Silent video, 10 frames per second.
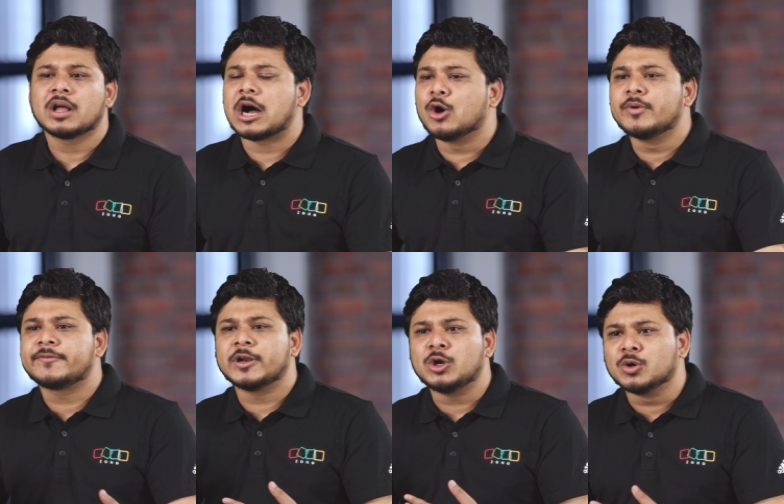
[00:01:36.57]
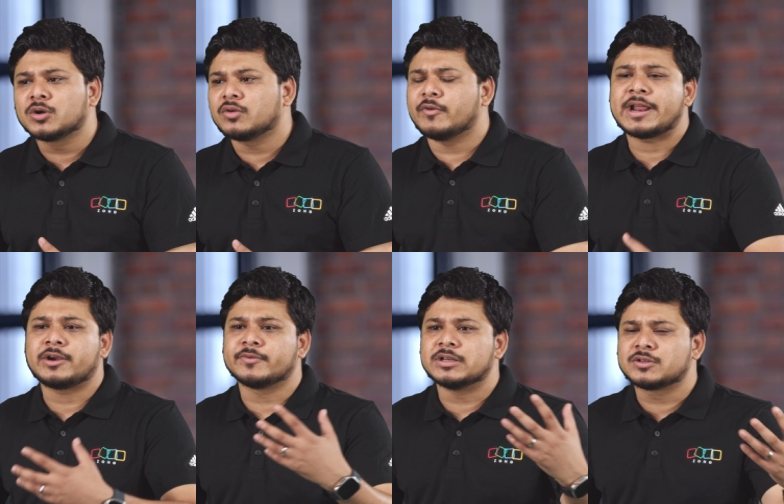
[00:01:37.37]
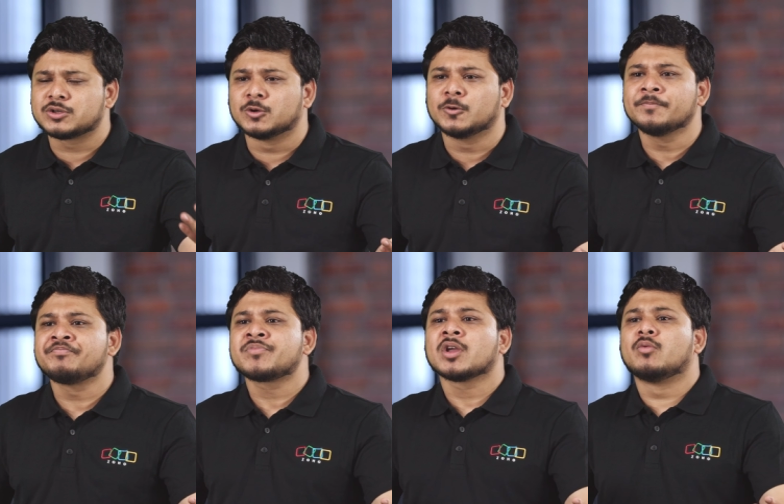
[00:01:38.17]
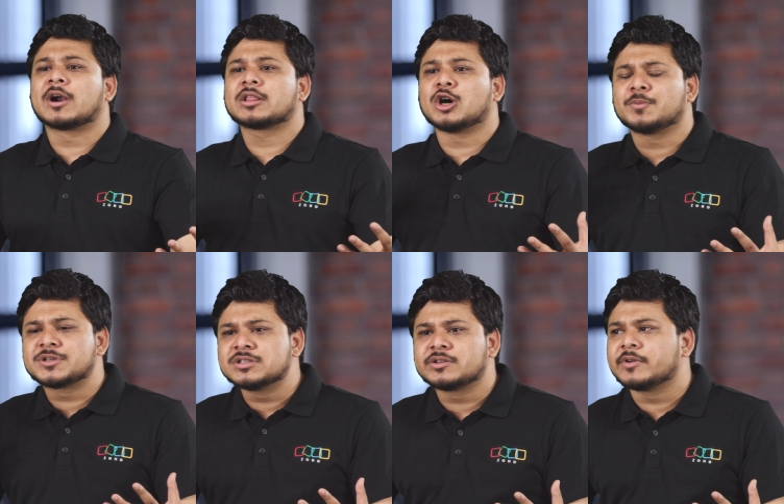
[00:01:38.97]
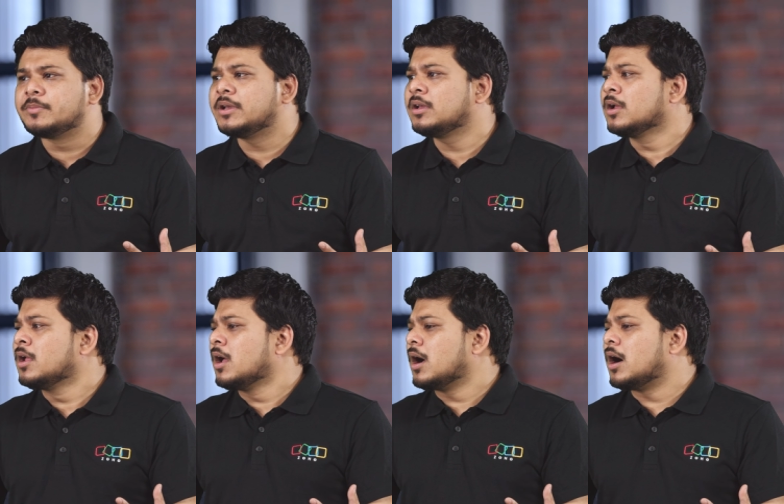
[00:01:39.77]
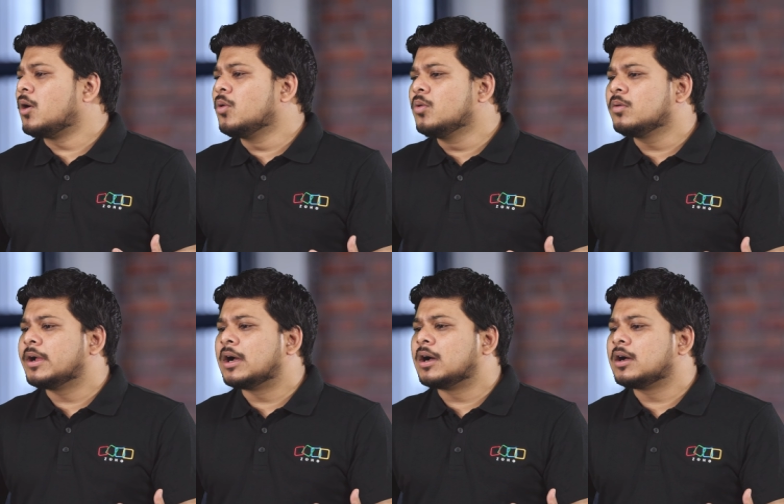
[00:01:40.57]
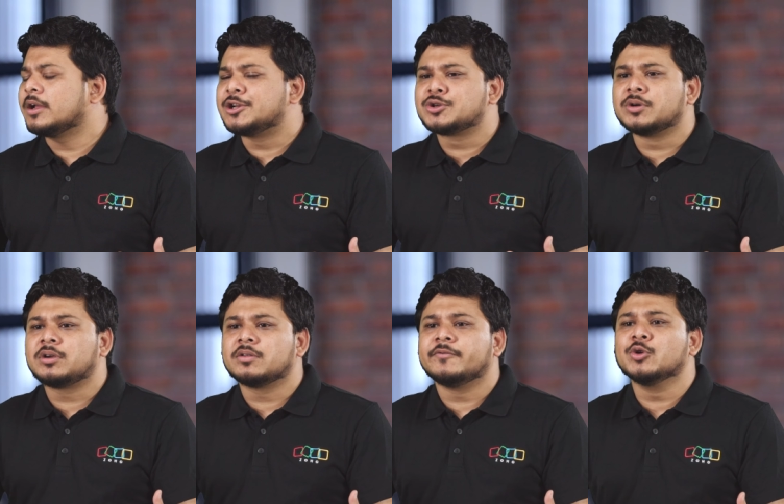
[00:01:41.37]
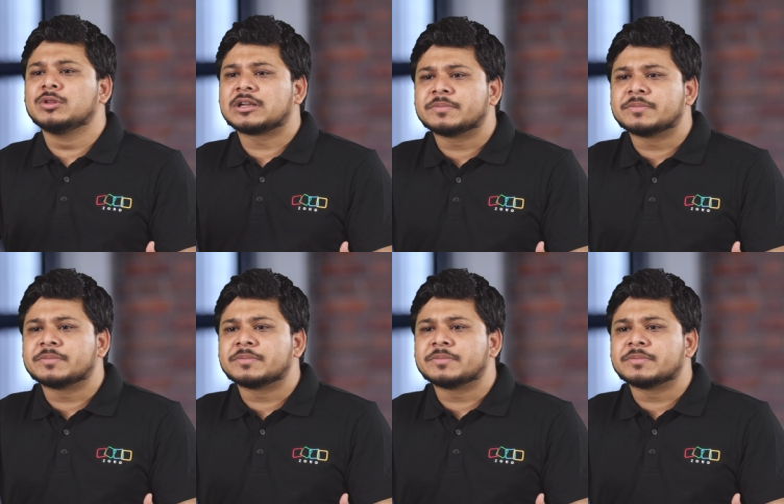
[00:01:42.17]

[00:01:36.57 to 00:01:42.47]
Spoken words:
how it will look, where it will show, what are the options it will be, how it should view that